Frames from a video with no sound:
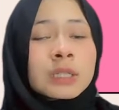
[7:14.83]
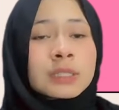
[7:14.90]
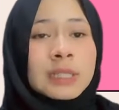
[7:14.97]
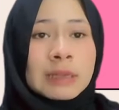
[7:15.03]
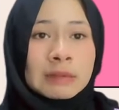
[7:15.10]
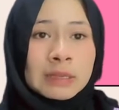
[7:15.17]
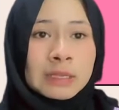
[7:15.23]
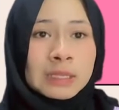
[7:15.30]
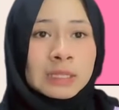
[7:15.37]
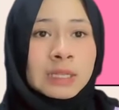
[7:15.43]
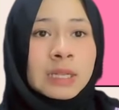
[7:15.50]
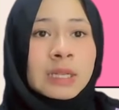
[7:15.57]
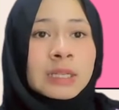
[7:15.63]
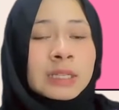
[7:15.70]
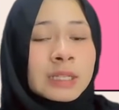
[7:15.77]

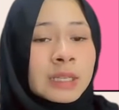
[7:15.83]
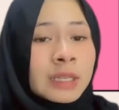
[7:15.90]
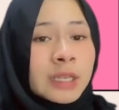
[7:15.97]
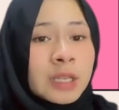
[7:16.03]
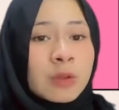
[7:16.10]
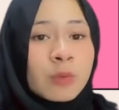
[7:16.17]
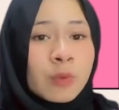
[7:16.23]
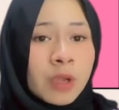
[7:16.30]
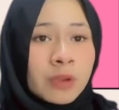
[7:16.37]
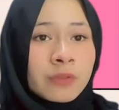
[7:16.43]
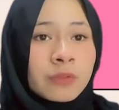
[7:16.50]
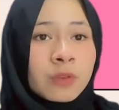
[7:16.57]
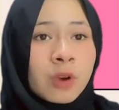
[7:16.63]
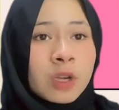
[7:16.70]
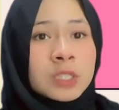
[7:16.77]
Second, the heat
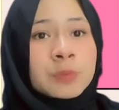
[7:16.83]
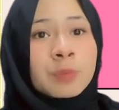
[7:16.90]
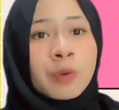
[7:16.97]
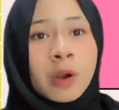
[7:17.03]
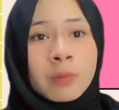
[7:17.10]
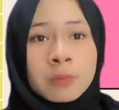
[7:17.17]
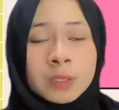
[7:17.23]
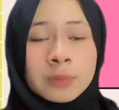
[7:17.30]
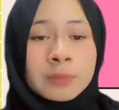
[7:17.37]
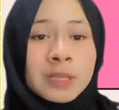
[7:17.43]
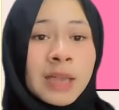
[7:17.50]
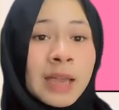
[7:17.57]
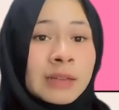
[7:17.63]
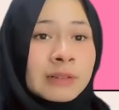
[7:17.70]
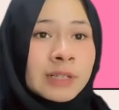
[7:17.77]
wave cause problem,
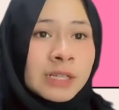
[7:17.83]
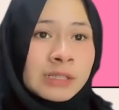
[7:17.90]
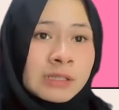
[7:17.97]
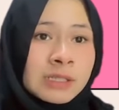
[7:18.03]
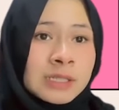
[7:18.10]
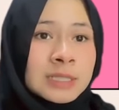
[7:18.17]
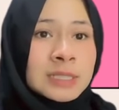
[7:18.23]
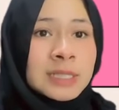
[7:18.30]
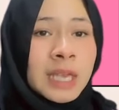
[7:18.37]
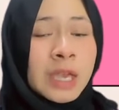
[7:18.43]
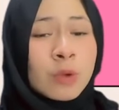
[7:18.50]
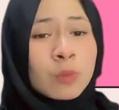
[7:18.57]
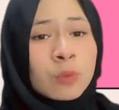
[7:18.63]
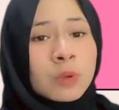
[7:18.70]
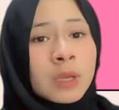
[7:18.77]
dehydrations,
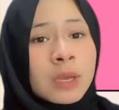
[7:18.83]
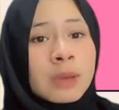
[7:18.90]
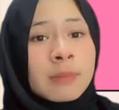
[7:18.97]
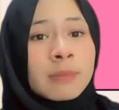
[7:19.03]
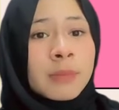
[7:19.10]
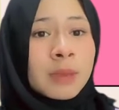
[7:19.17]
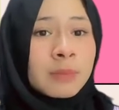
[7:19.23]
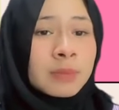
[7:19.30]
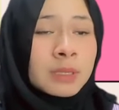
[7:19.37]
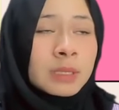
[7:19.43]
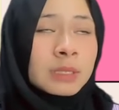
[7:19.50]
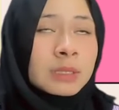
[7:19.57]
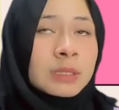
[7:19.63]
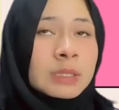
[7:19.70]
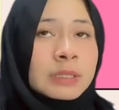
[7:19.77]
and
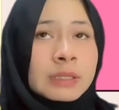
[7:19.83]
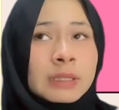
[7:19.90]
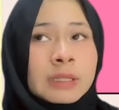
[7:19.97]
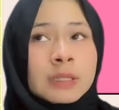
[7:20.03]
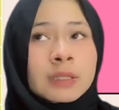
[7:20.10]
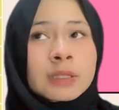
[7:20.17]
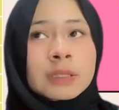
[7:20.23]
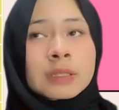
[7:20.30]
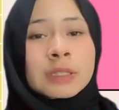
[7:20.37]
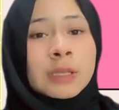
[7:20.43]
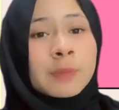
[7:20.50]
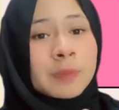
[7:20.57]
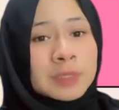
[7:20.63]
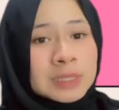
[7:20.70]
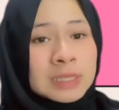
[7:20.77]
maybe
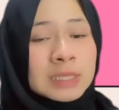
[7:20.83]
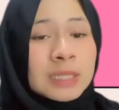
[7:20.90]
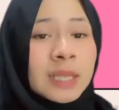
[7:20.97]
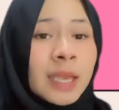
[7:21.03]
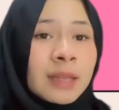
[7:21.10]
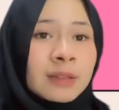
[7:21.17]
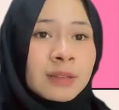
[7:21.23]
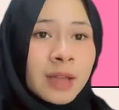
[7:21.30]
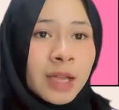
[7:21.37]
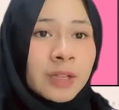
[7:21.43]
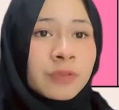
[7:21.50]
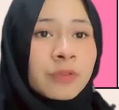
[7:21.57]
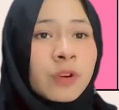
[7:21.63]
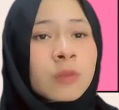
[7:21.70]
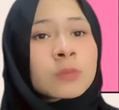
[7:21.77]
the person can
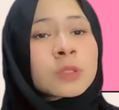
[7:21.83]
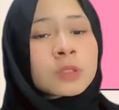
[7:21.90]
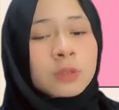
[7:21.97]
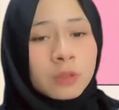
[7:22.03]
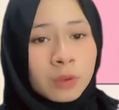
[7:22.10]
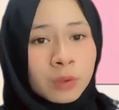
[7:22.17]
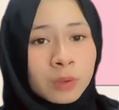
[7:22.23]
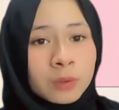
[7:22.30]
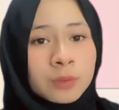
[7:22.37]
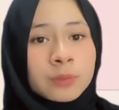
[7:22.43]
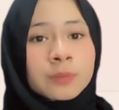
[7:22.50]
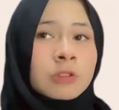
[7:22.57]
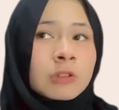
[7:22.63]
die from stroke.